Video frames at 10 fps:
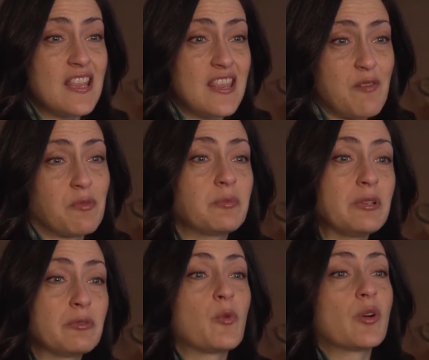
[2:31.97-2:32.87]
they would
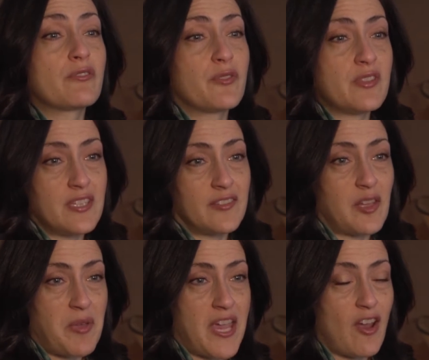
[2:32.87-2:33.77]
be rewarded for the deals
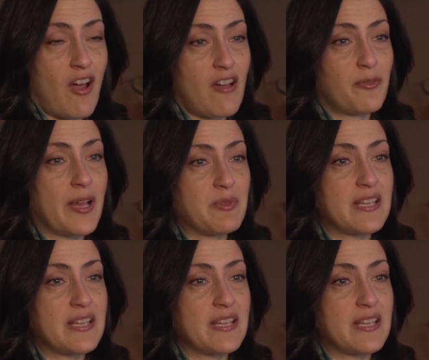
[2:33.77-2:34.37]
that paid off, right?